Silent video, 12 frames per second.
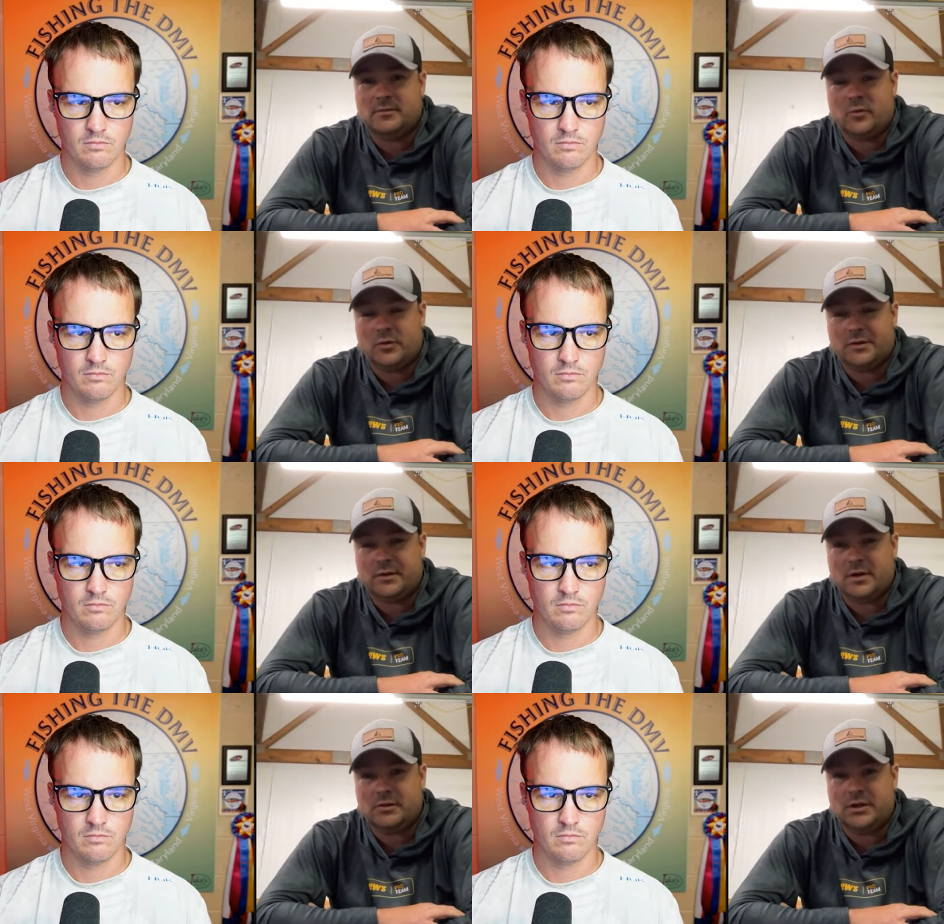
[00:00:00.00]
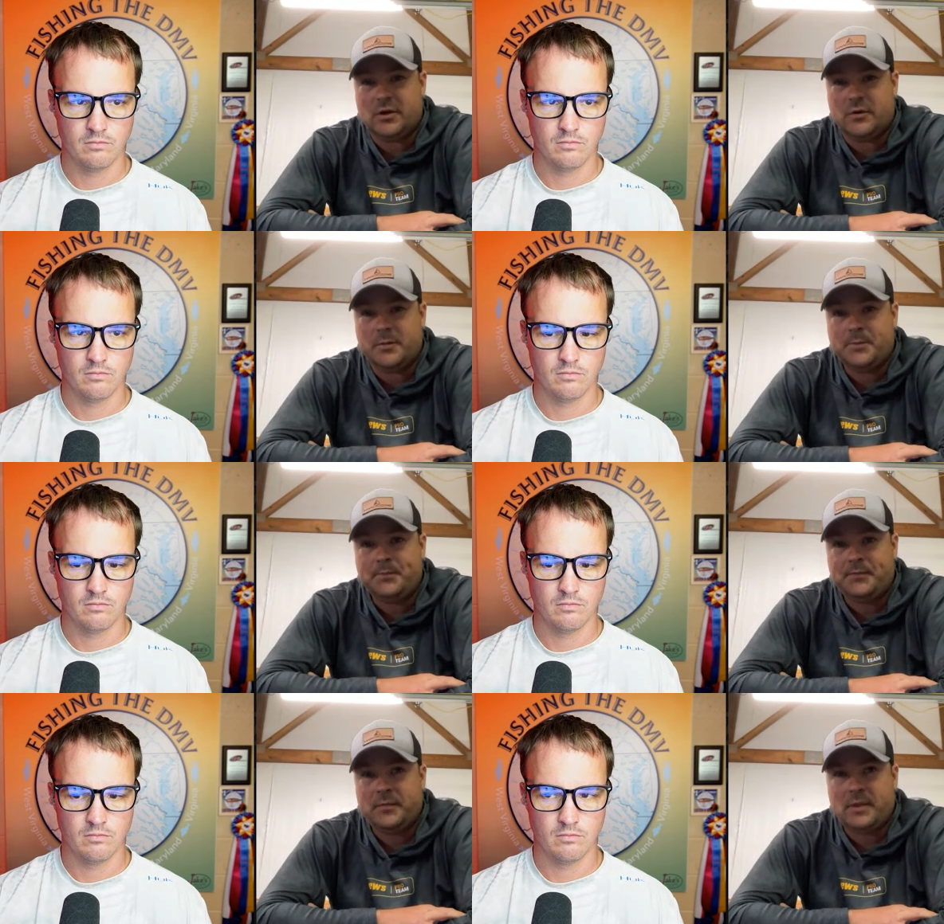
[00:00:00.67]
Speaker 1: boys are no joke.
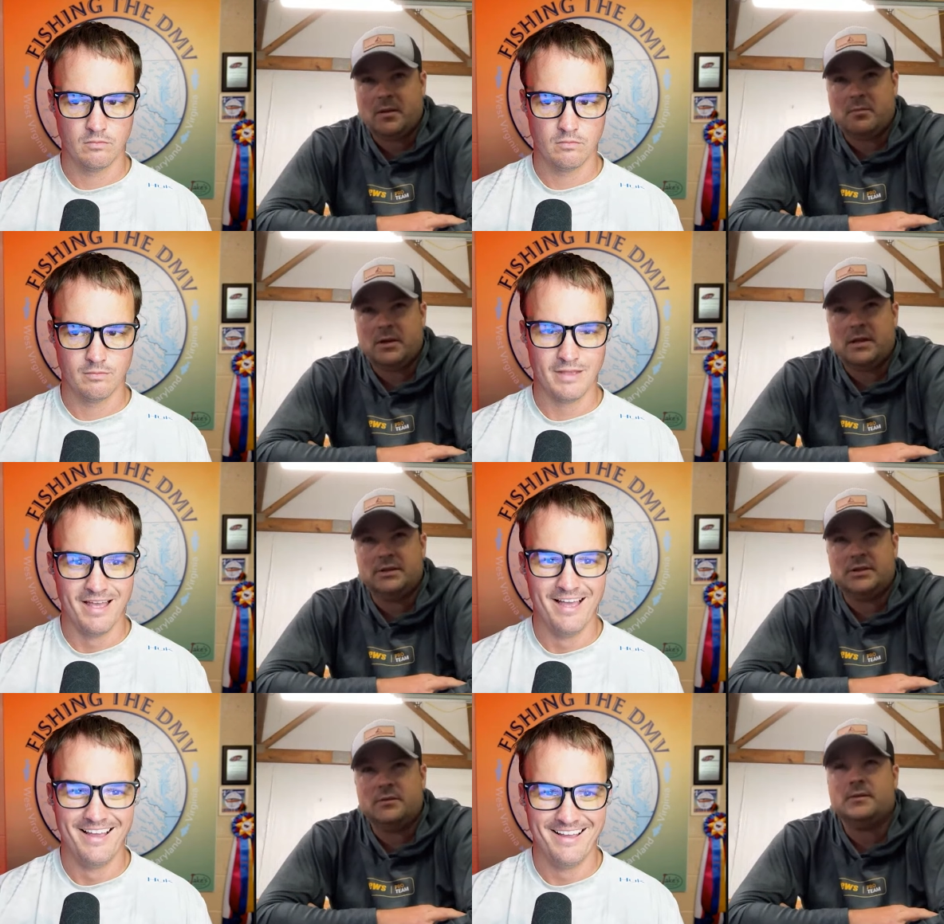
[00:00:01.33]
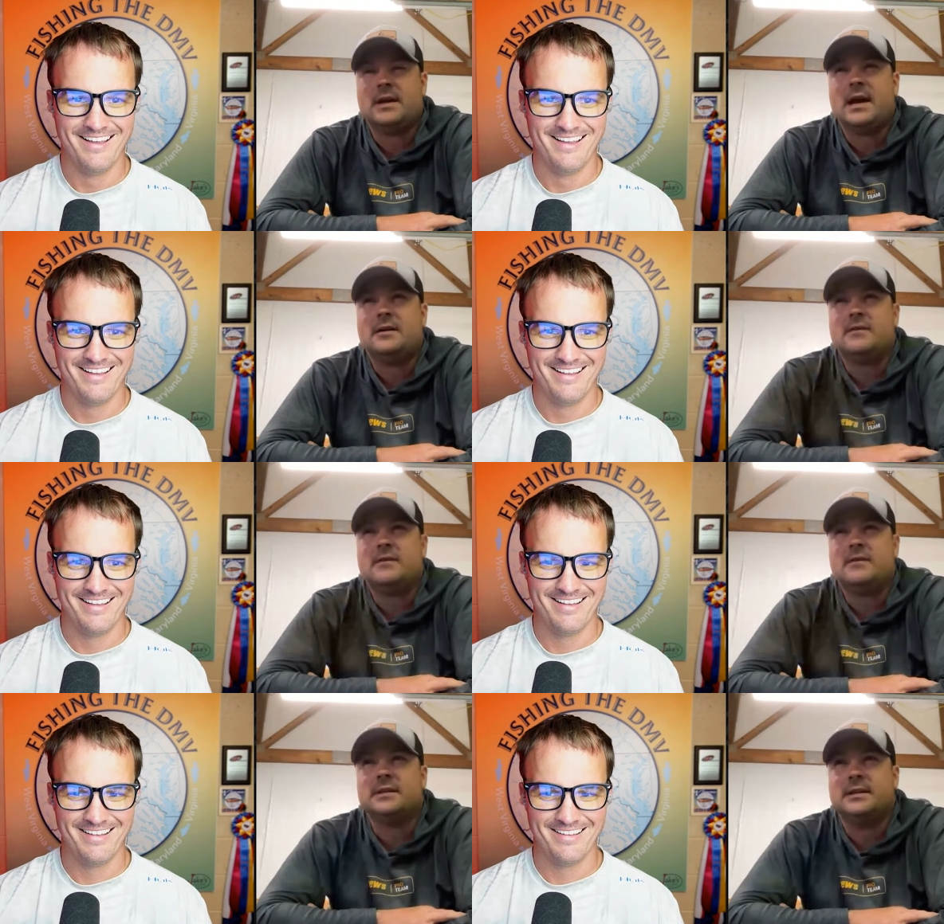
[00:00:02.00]
But in
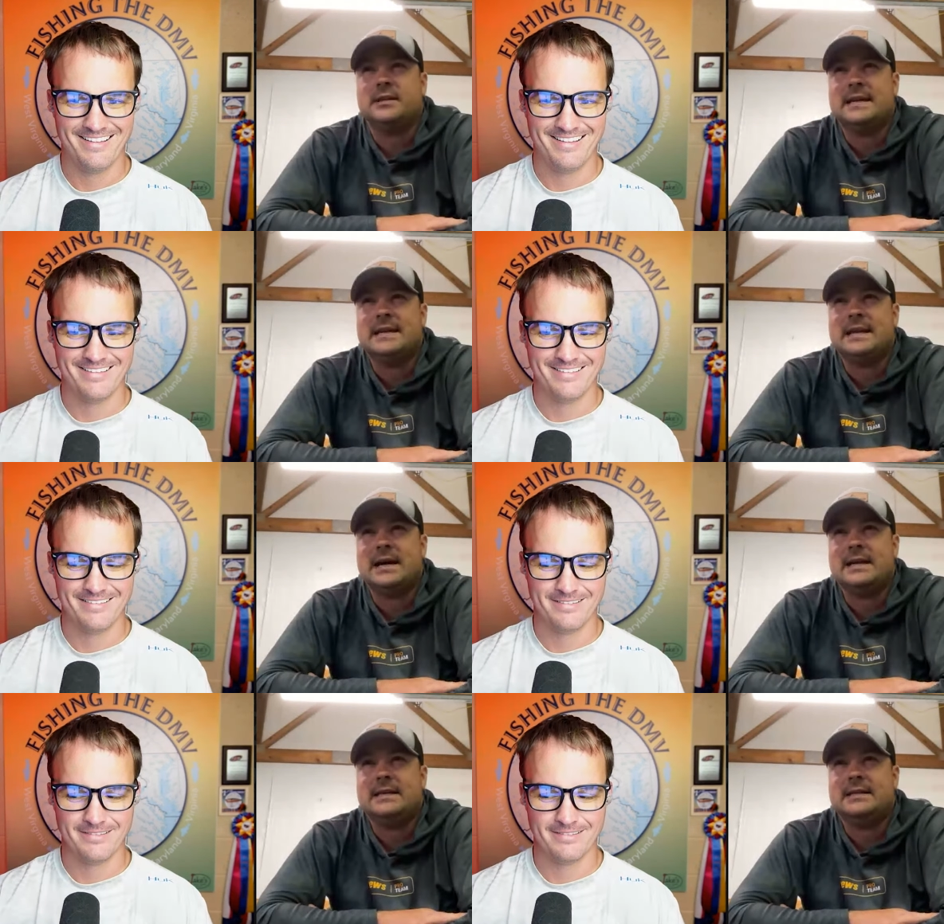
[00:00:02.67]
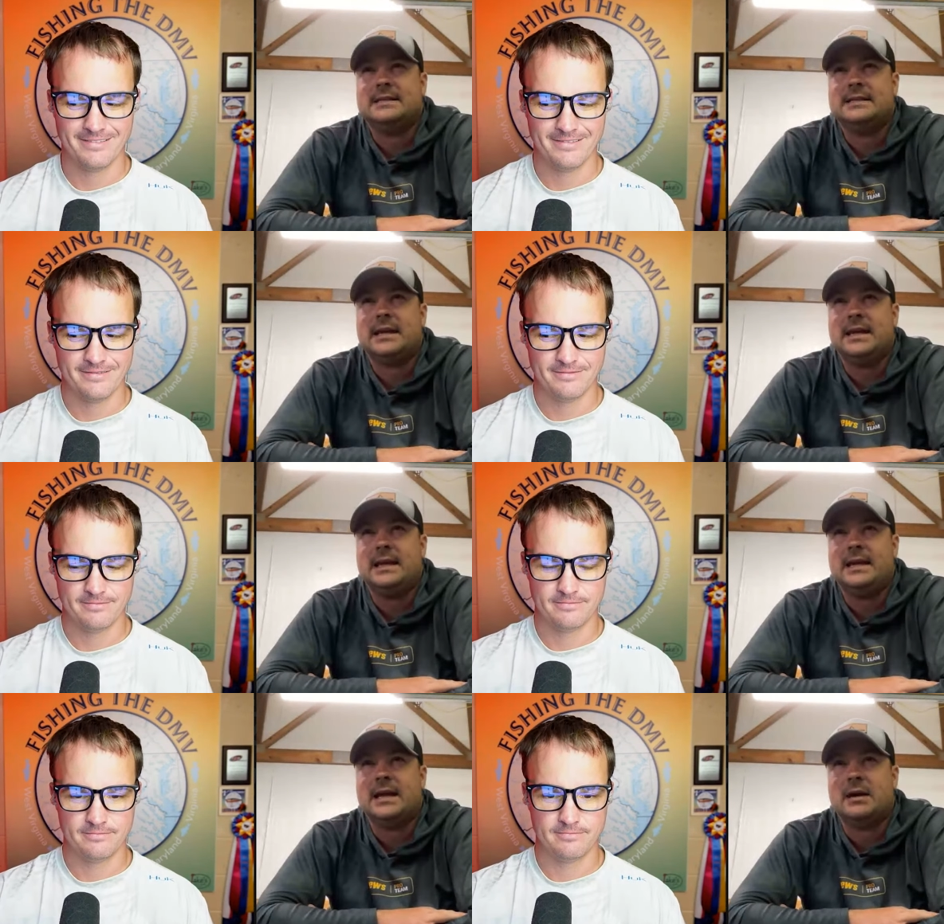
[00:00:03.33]

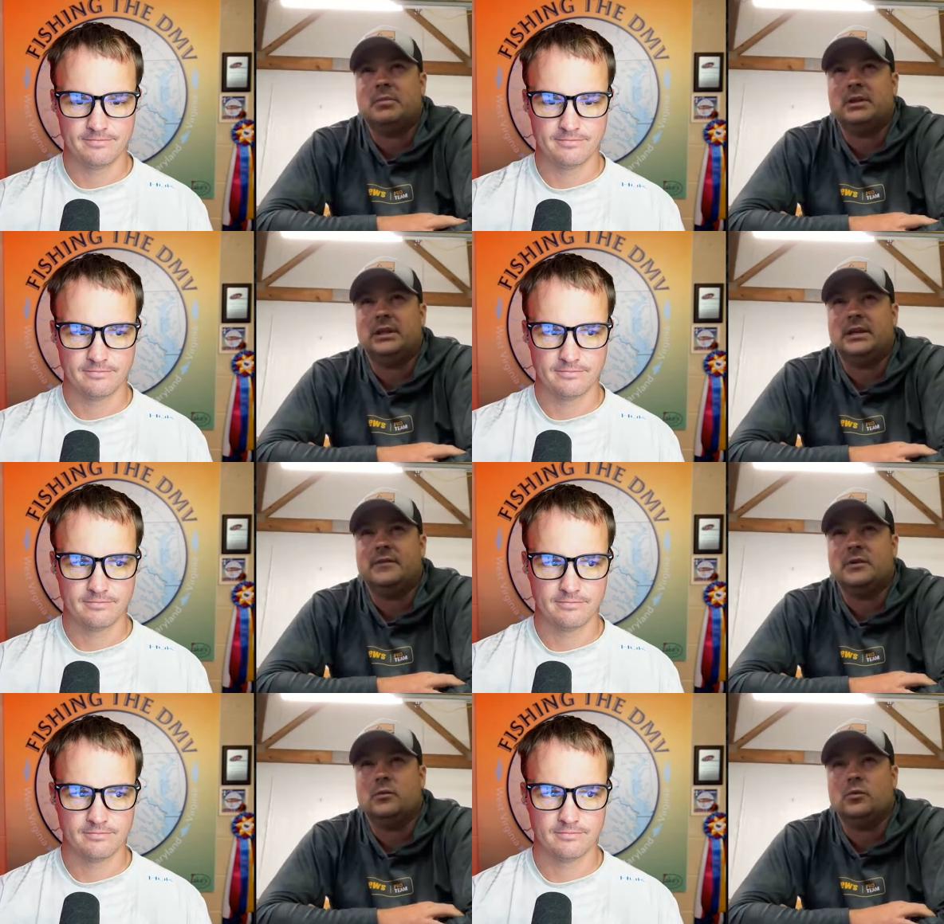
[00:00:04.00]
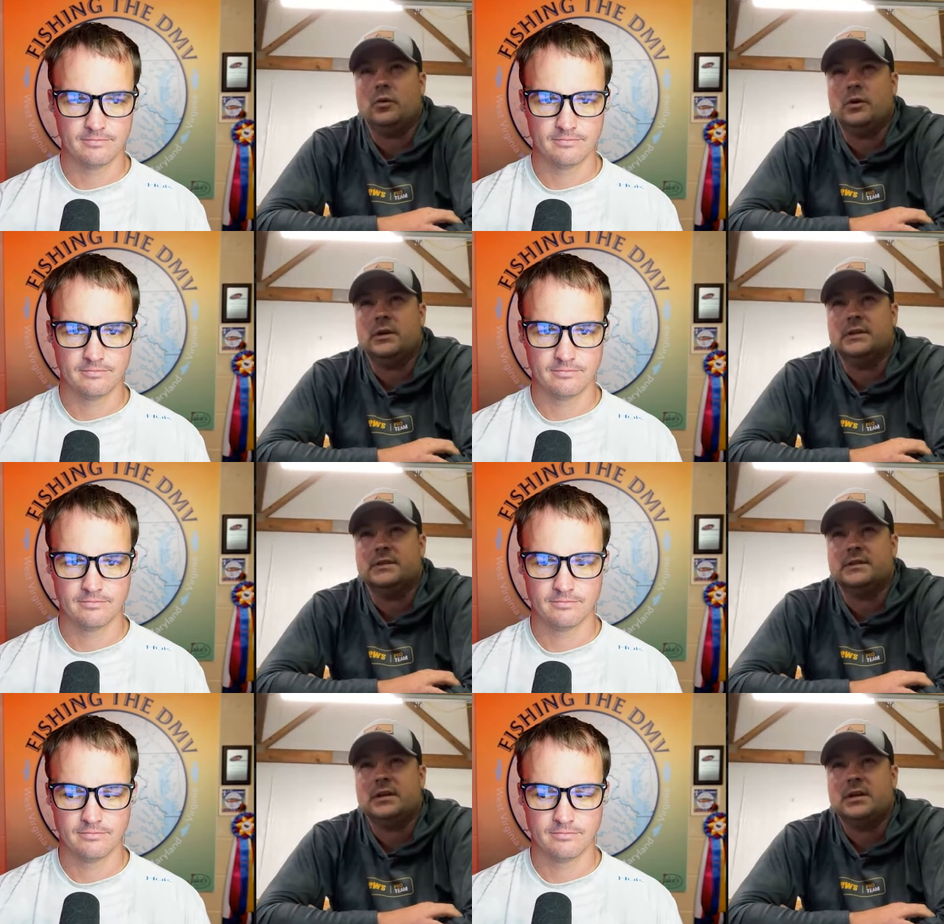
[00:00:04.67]
2019, I believe it
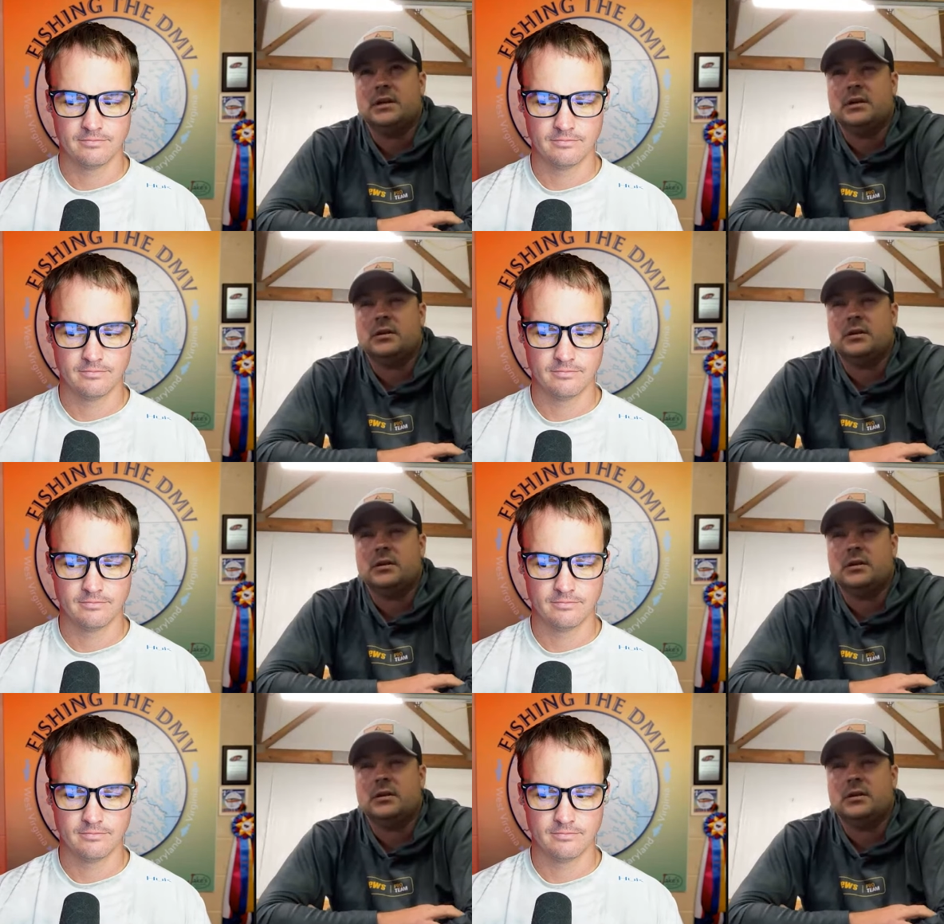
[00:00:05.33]
was